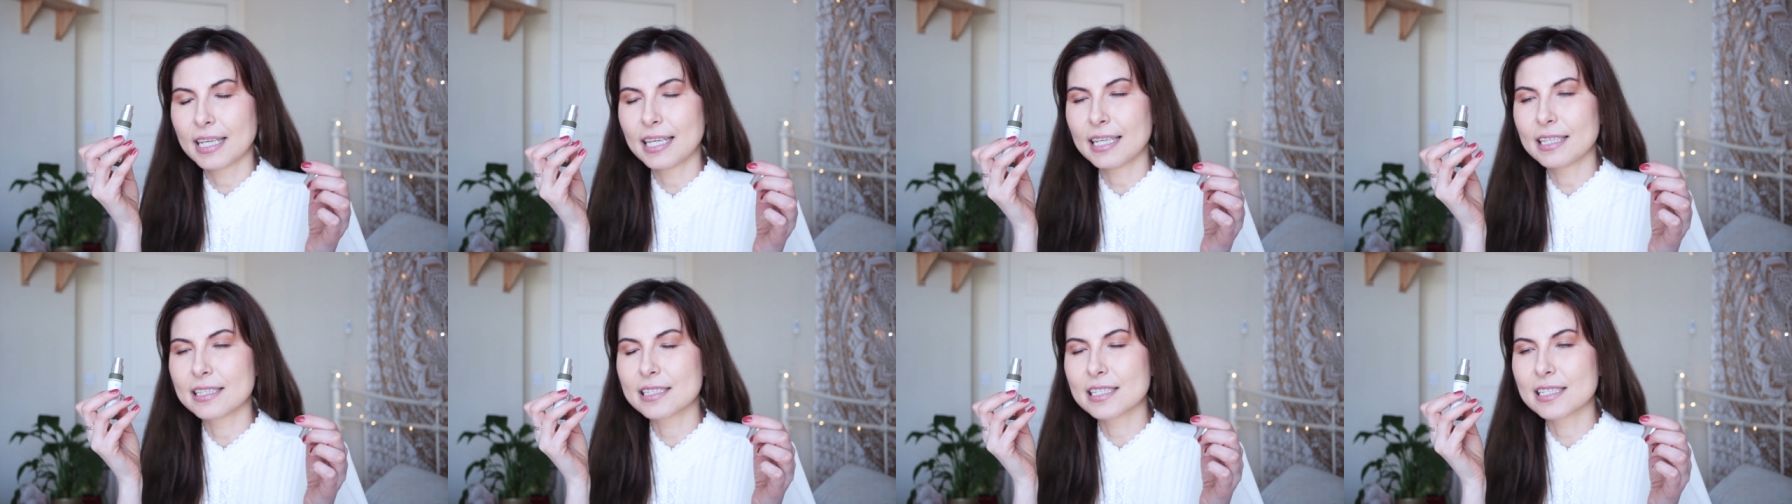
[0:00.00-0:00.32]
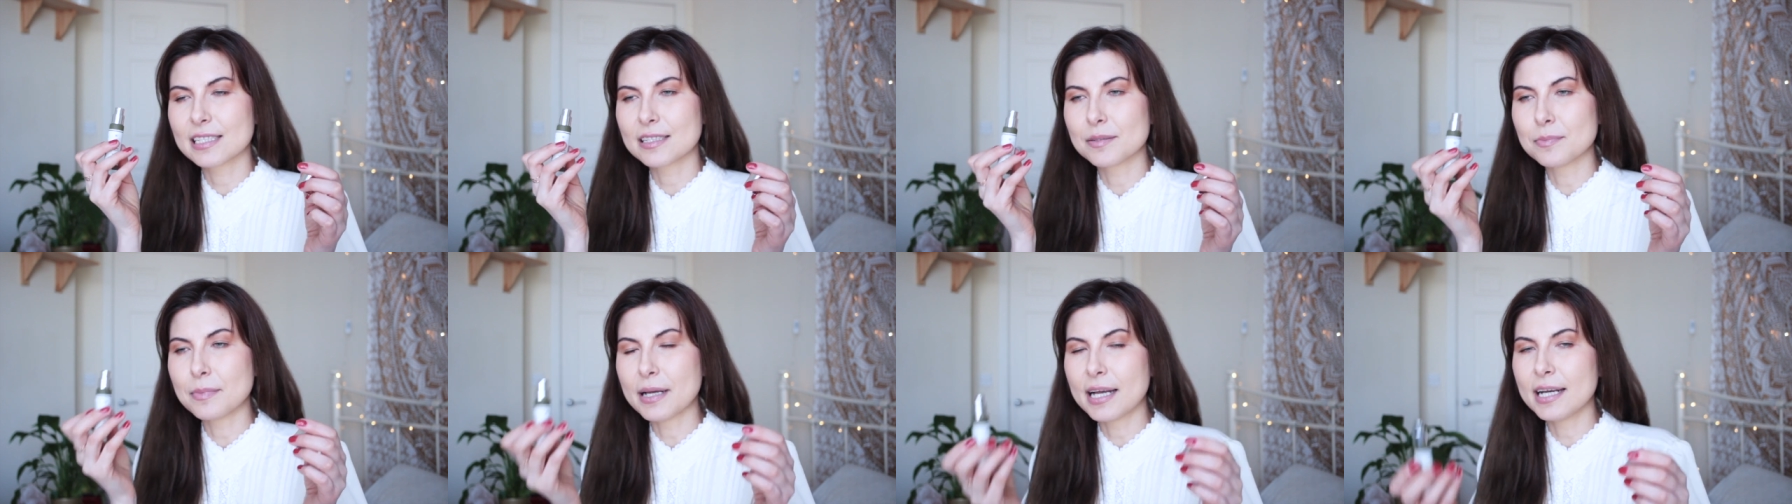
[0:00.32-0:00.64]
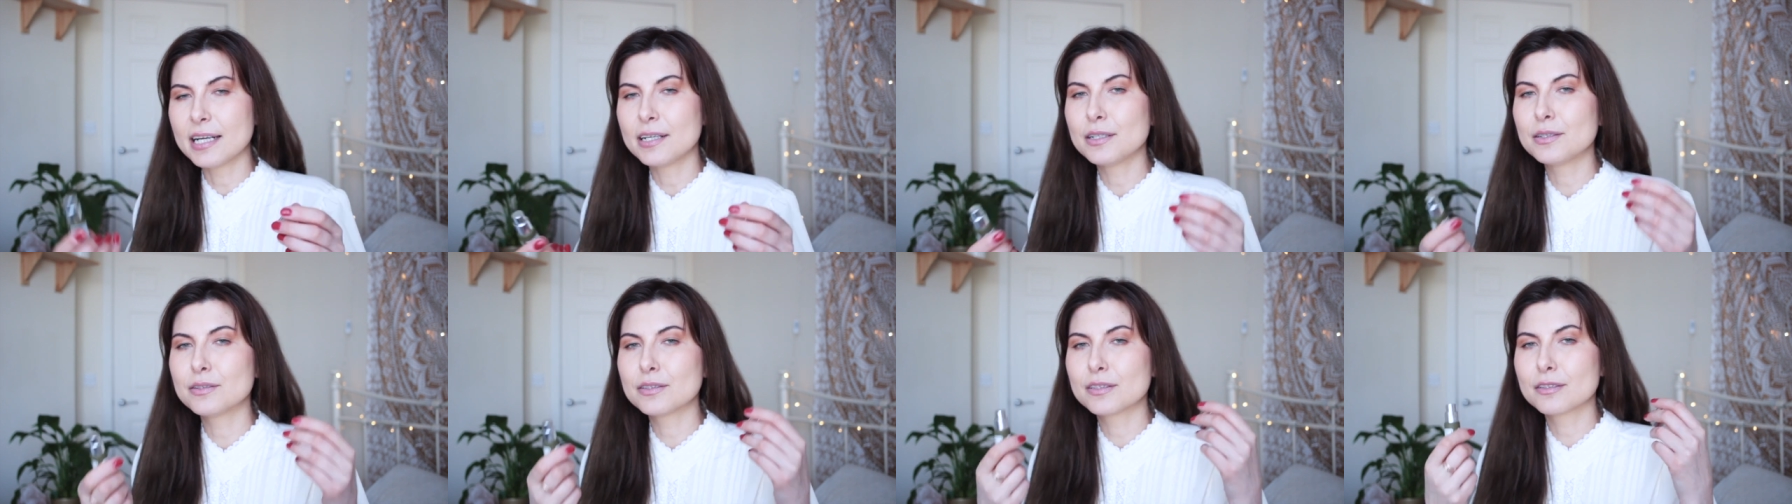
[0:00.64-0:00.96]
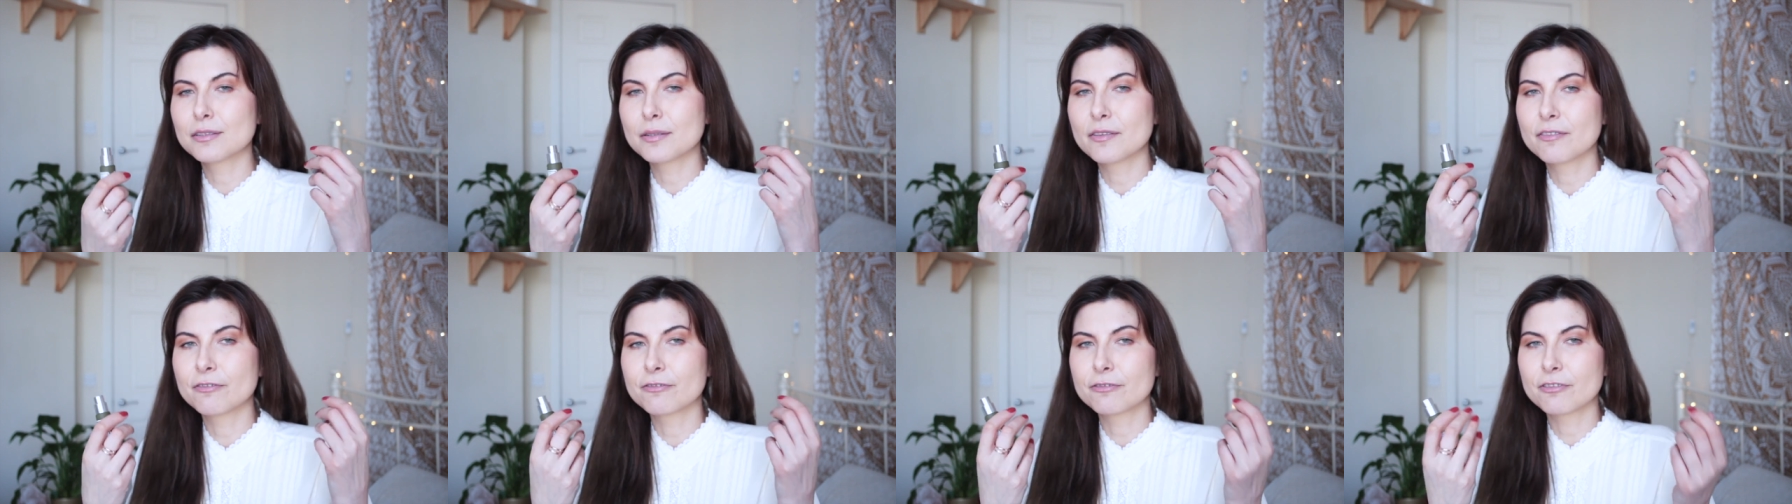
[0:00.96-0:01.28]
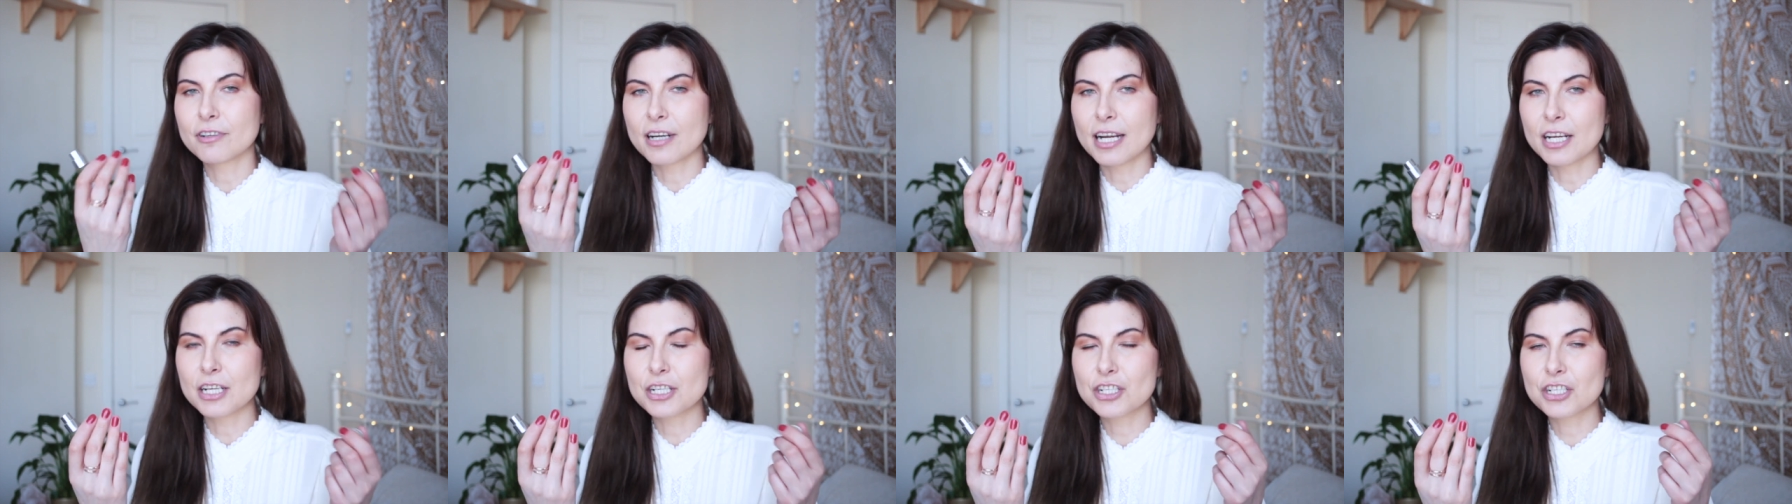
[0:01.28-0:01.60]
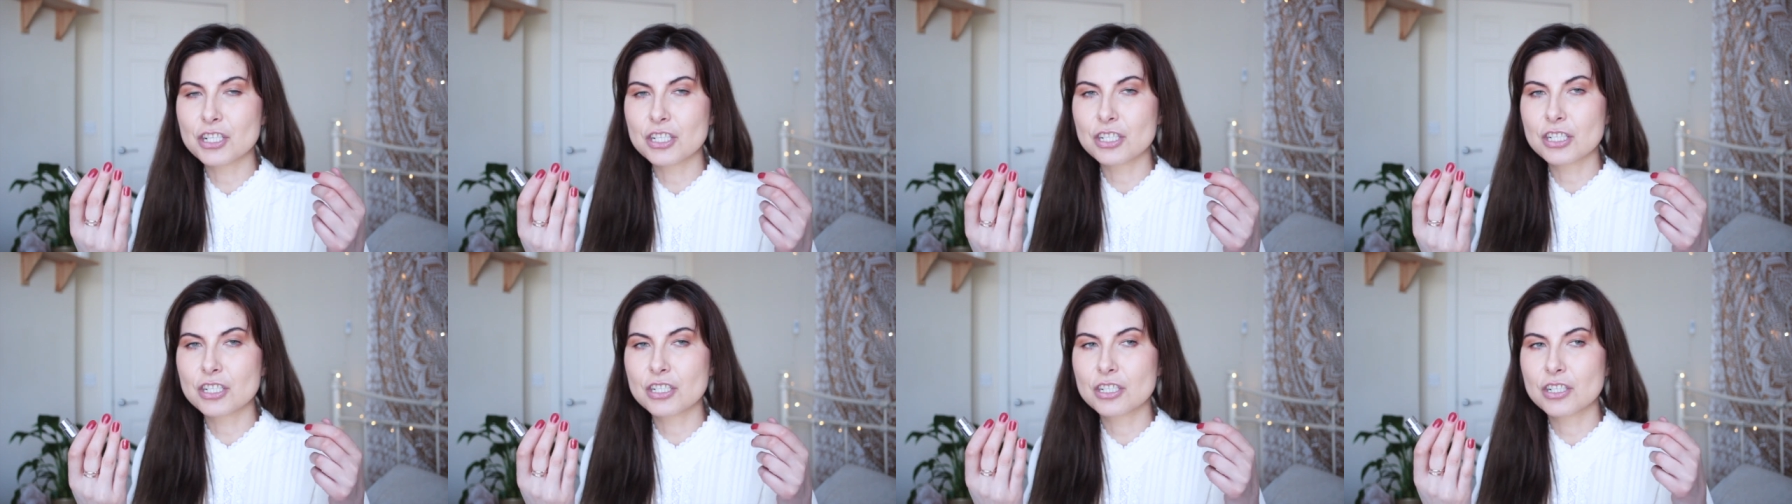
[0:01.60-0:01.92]
it smells
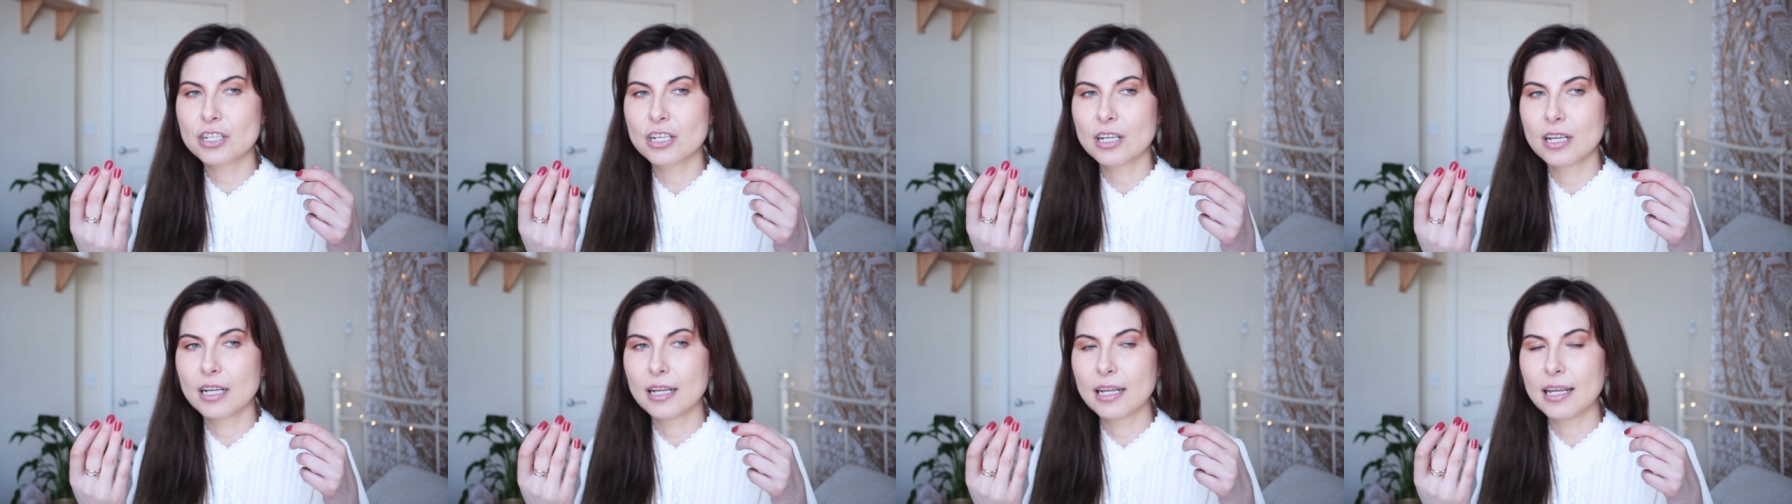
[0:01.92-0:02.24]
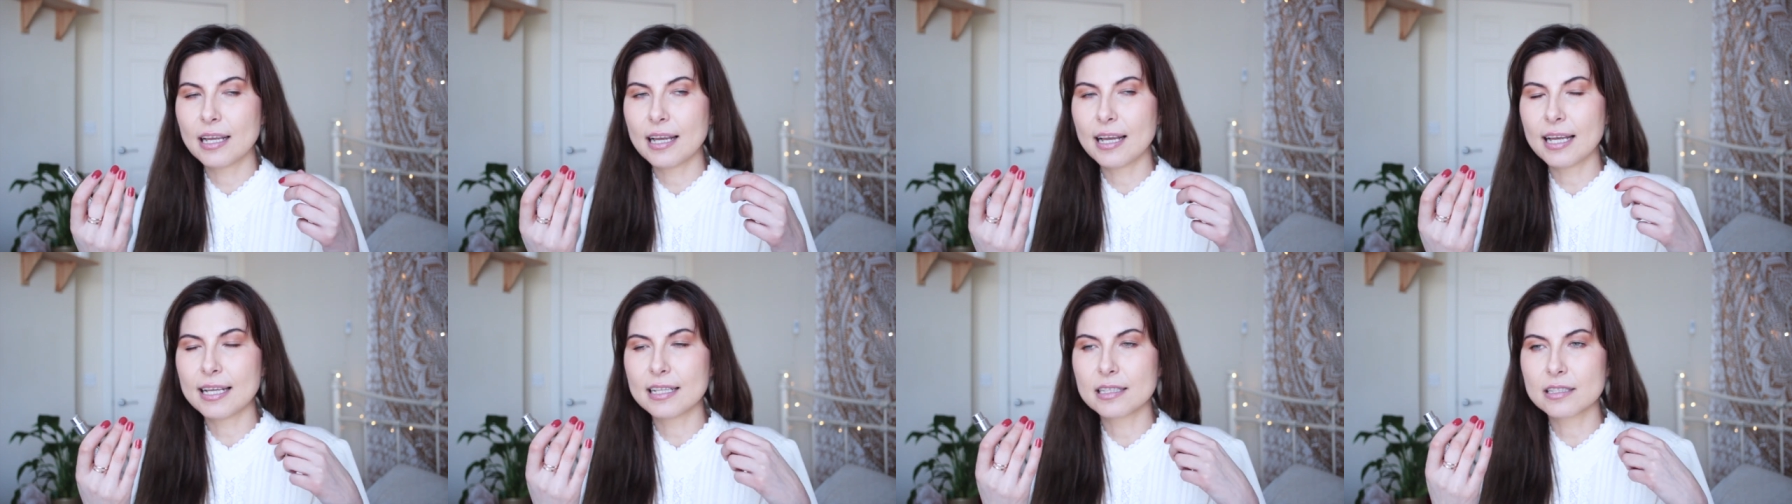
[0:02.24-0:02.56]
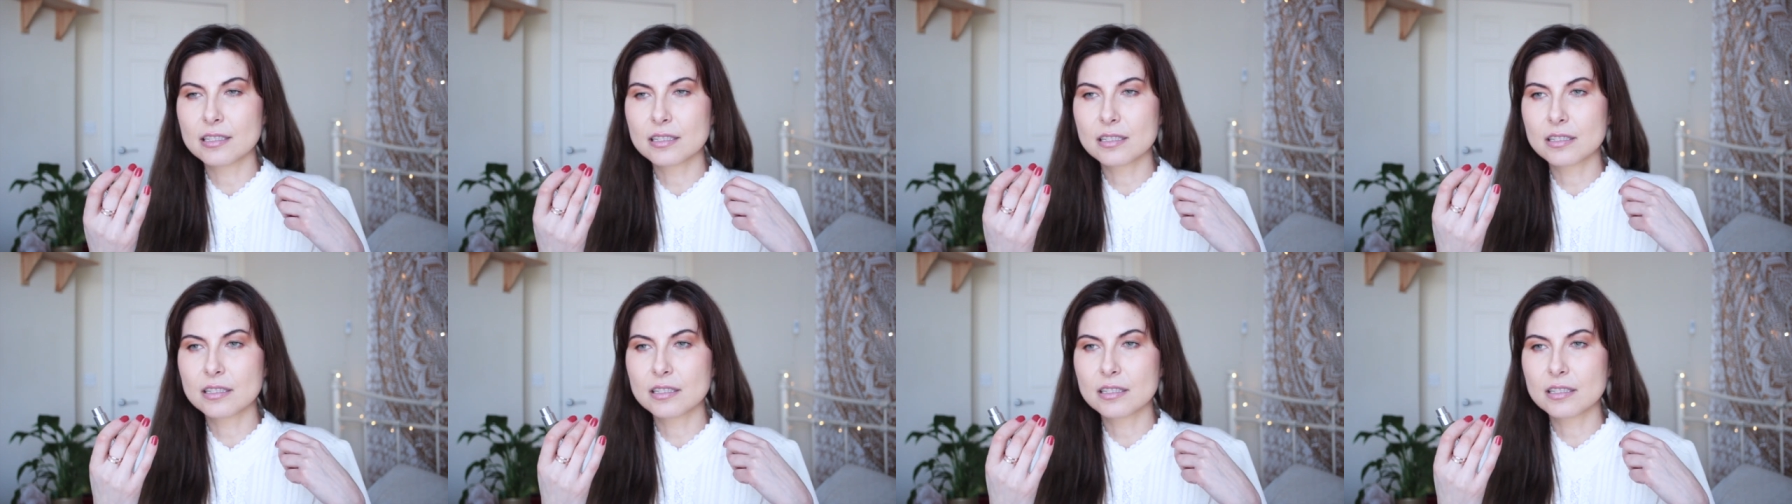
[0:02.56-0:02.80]
fresh, and